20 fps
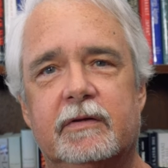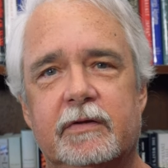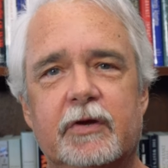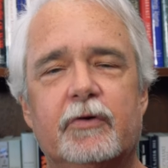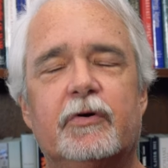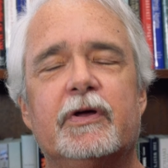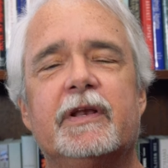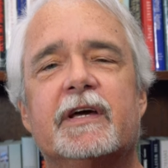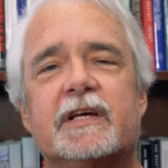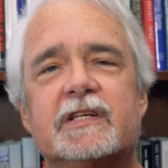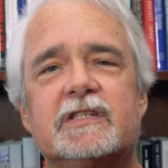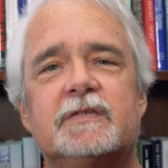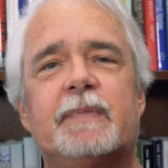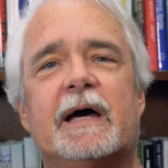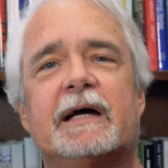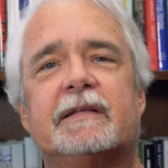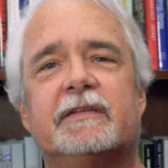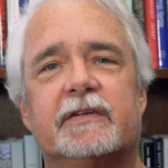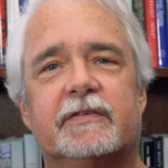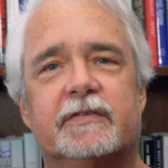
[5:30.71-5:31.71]
you can
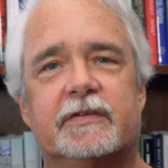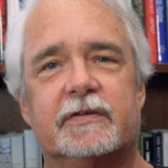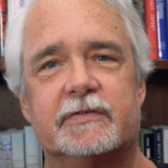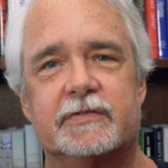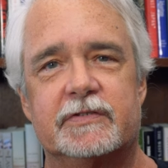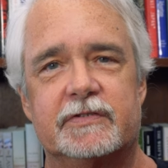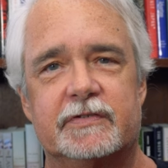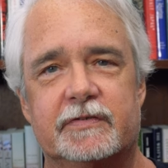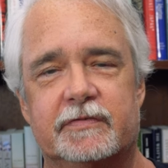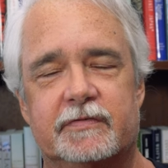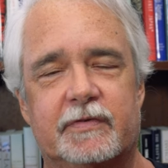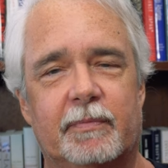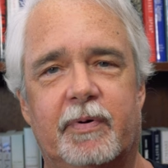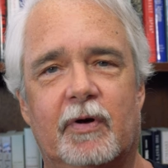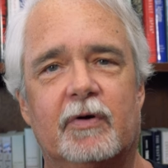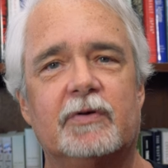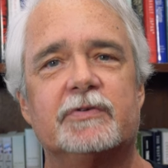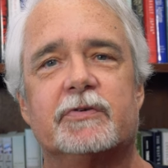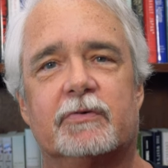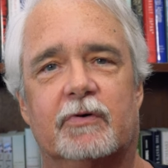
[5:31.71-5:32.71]
expect that there's the
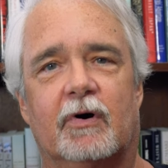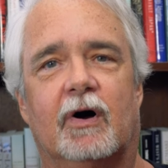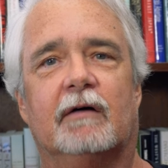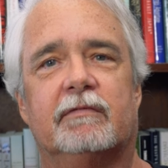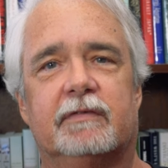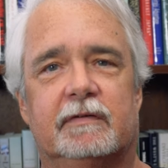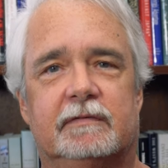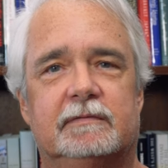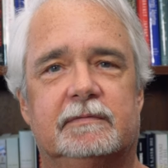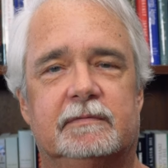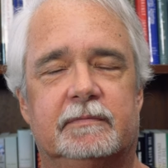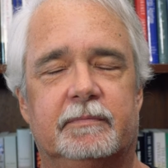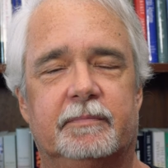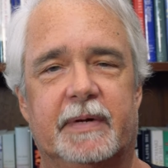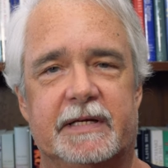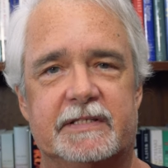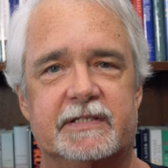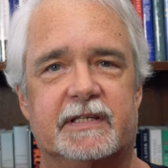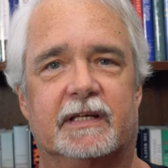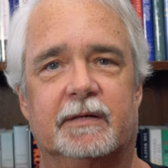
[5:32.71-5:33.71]
polls are off
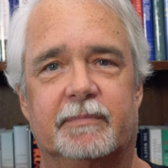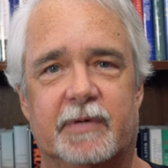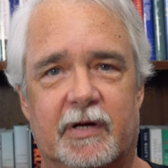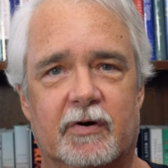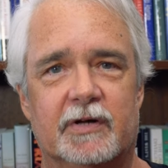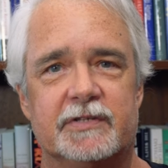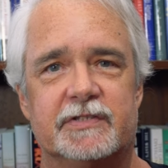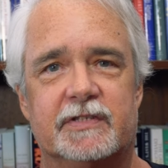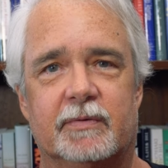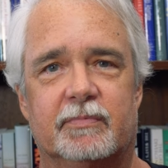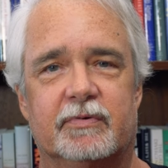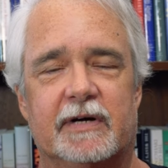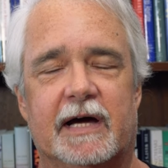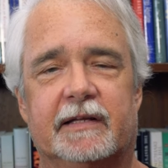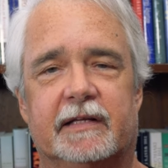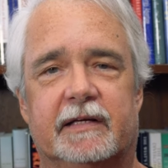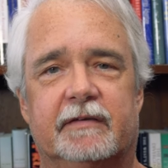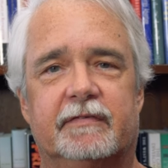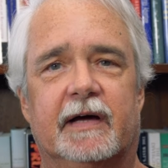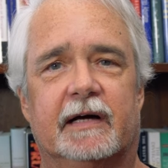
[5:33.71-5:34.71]
basically because of the
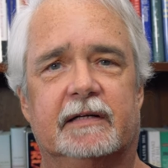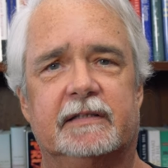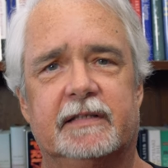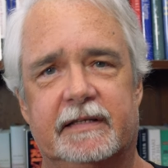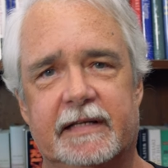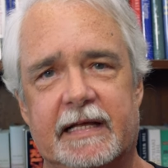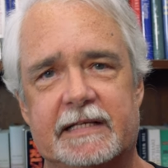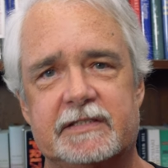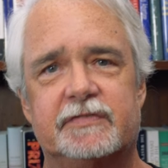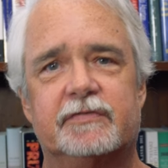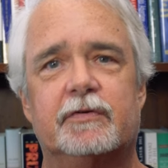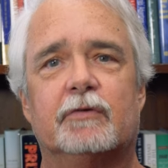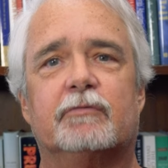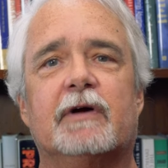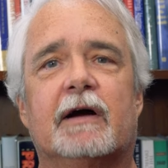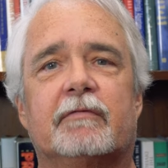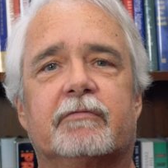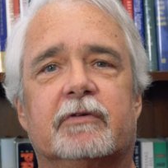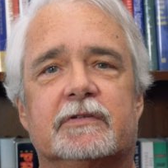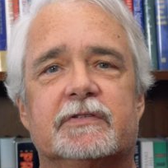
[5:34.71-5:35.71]
Bradley effect, and that's the
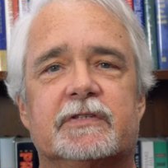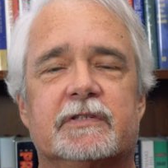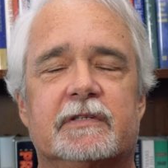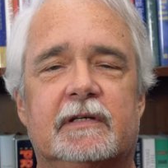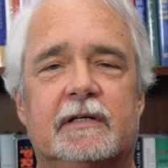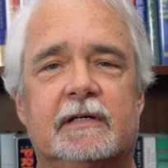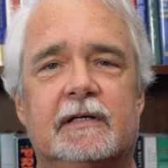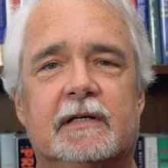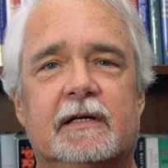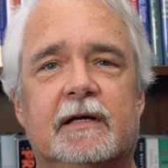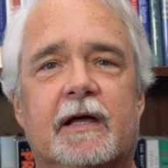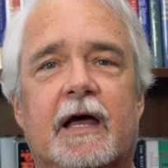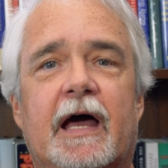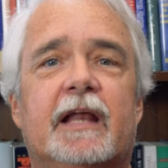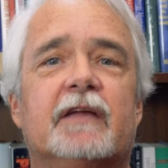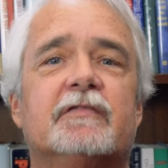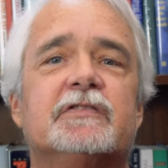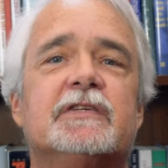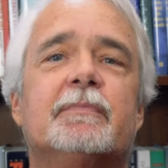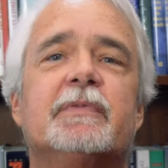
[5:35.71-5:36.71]
reference.
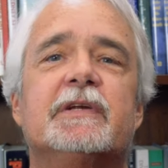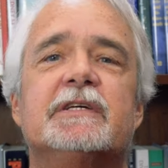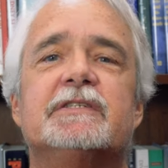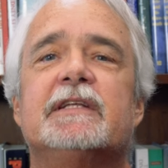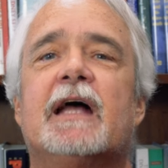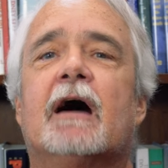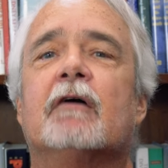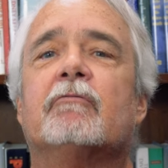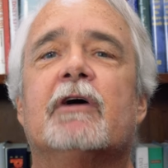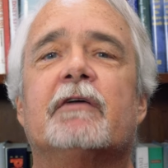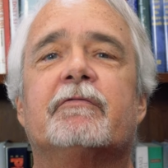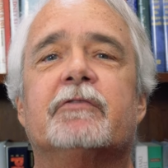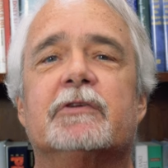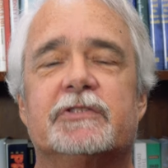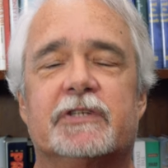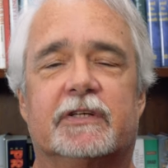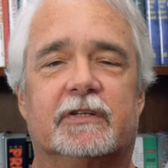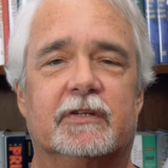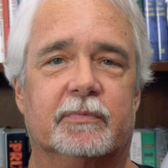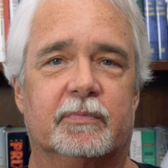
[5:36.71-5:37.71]
And if somebody's not
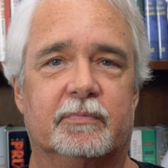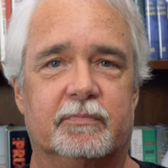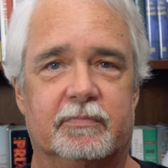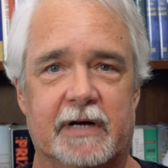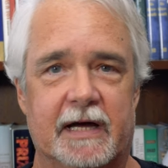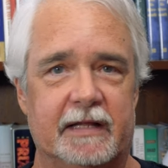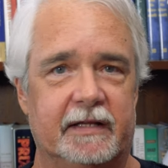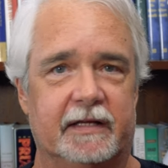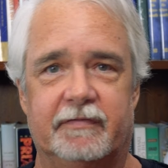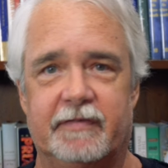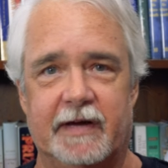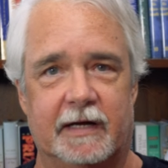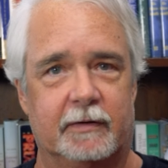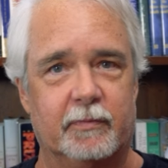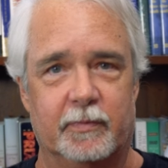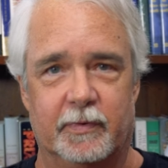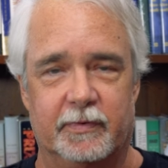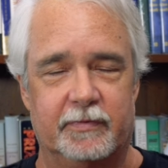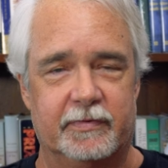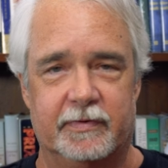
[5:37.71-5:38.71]
referencing the Bradley
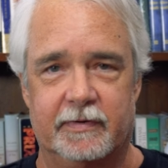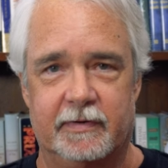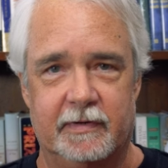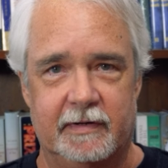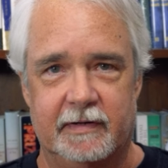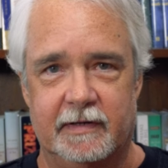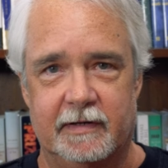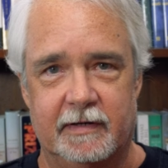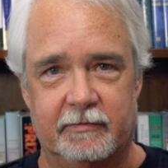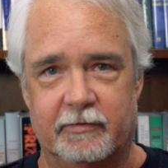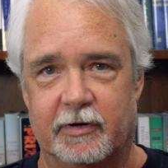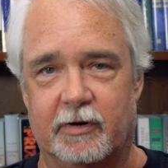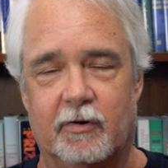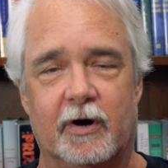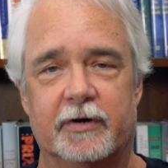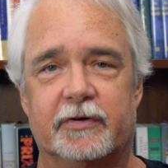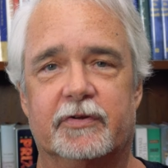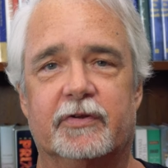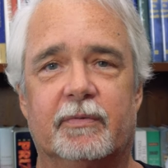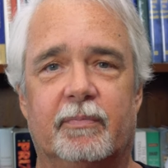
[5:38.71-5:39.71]
effect with
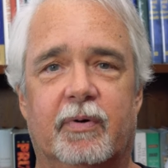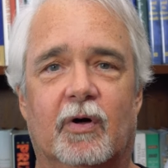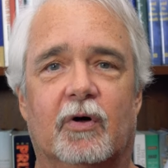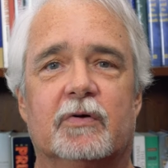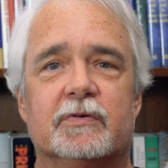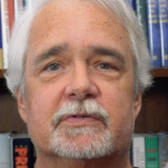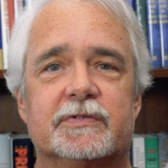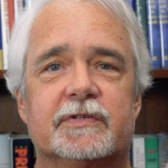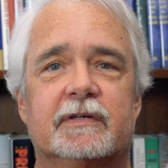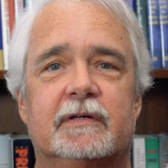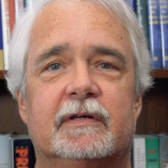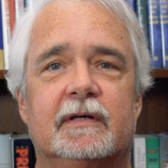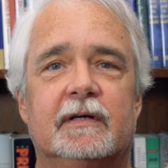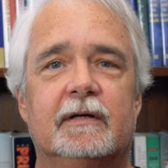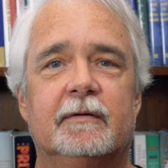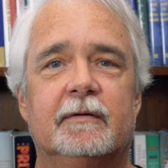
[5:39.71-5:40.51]
regard to the polls,